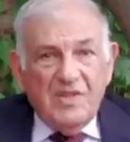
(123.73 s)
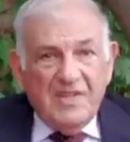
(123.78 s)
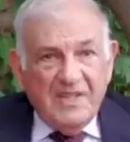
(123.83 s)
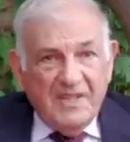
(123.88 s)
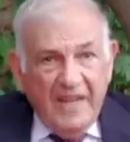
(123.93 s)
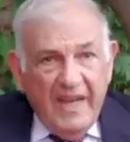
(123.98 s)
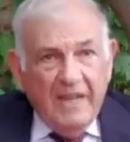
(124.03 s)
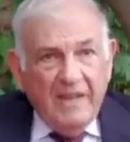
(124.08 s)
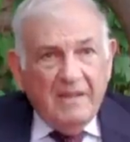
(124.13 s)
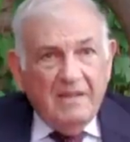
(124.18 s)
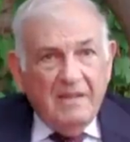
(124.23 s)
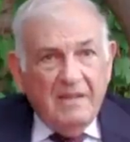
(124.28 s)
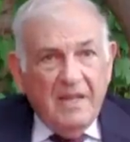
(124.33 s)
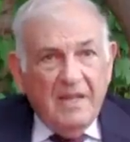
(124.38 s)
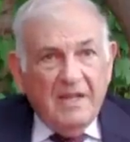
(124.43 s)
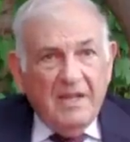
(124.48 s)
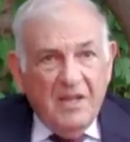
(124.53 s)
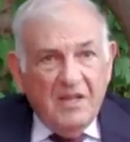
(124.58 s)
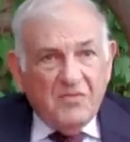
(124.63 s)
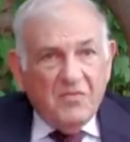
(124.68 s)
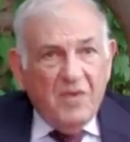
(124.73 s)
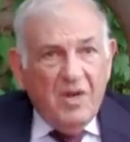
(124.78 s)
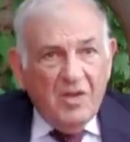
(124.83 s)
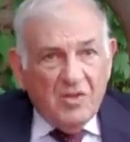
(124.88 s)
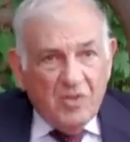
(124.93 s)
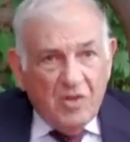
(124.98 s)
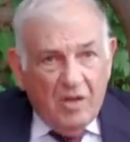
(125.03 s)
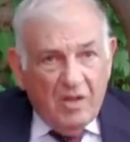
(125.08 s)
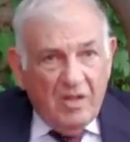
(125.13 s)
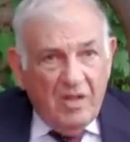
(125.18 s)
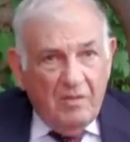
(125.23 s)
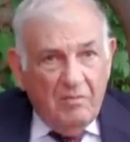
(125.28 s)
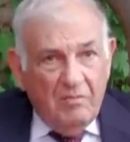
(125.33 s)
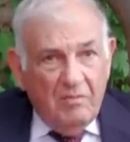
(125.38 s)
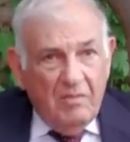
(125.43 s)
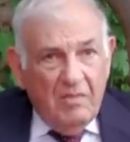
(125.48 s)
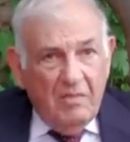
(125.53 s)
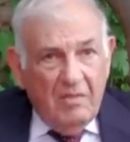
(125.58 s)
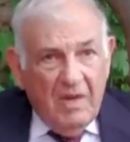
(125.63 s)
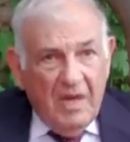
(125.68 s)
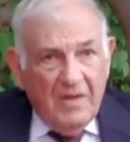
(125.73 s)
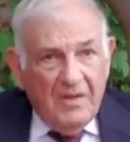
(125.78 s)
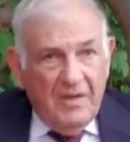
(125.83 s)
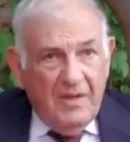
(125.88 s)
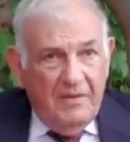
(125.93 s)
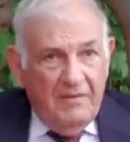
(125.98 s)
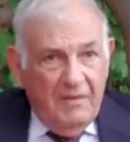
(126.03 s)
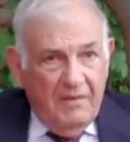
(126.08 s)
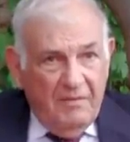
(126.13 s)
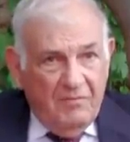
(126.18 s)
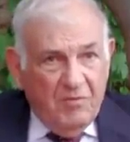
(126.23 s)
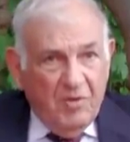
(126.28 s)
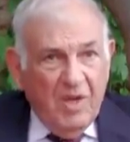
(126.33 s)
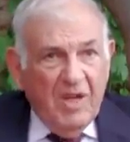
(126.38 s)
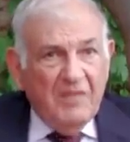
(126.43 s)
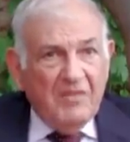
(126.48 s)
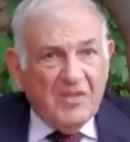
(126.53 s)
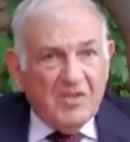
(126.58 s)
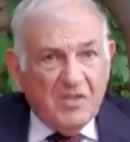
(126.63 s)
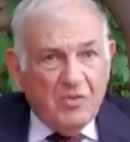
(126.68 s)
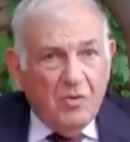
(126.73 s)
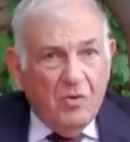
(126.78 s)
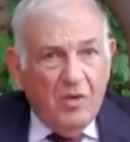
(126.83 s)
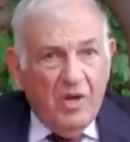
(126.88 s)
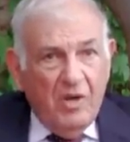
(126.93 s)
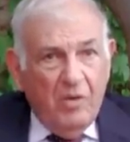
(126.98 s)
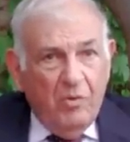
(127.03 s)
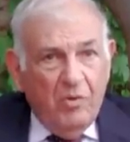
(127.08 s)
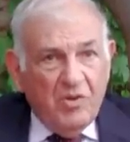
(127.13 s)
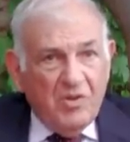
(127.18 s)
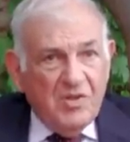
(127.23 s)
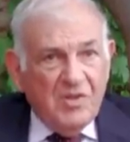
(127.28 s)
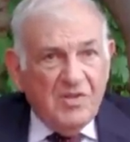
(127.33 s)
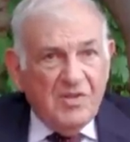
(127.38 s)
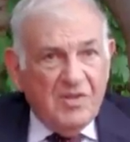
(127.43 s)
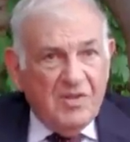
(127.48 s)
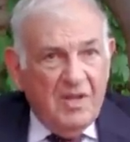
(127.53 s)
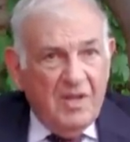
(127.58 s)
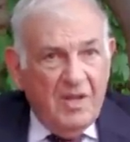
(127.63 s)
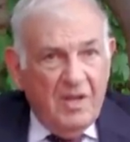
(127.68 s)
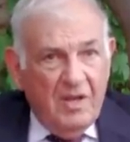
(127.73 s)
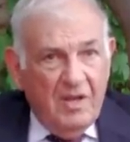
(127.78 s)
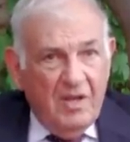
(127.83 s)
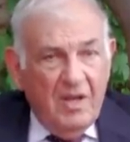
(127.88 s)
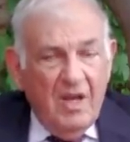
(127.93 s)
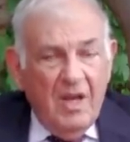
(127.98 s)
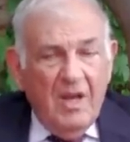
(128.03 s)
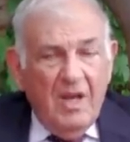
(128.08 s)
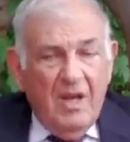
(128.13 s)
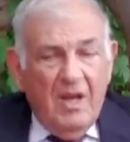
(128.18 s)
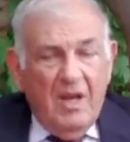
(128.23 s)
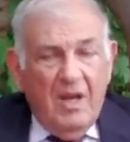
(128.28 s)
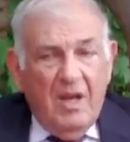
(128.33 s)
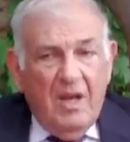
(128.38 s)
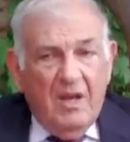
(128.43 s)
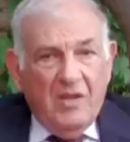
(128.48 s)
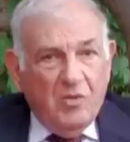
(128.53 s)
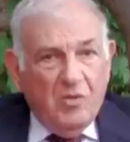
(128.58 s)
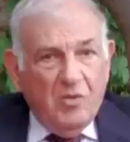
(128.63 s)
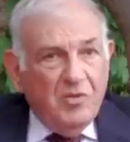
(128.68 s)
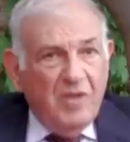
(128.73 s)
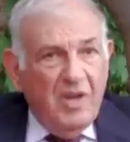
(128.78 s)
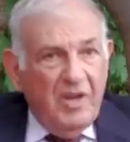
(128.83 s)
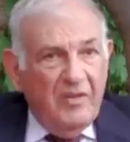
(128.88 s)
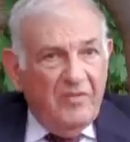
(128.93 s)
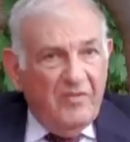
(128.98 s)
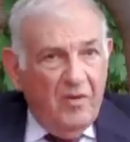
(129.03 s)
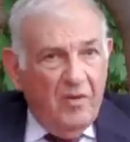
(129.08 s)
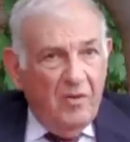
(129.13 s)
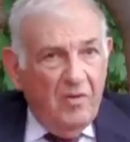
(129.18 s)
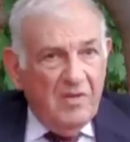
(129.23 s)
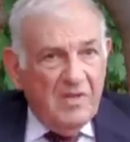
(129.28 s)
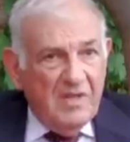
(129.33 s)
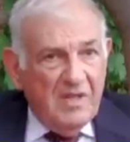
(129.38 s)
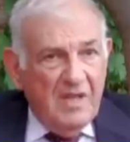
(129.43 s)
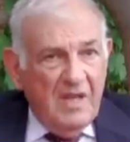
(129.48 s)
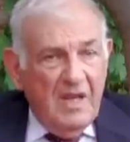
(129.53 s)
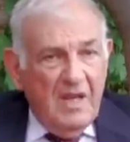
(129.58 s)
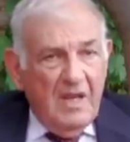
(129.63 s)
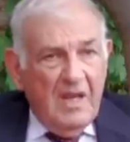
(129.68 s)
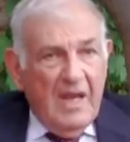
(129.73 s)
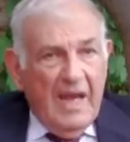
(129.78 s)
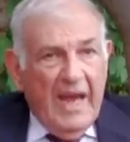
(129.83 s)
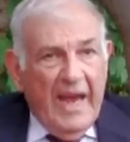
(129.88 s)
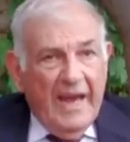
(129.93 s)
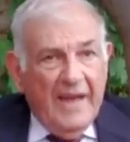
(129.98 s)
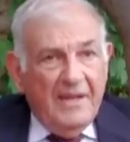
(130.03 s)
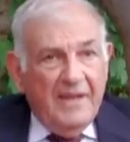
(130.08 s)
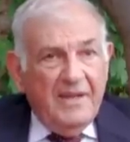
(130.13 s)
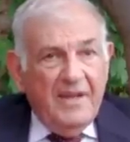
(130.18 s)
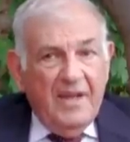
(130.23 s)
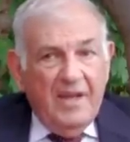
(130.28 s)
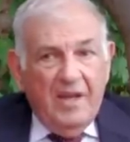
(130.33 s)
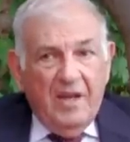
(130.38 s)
state that Israel shot him and to give a story which is totally false. And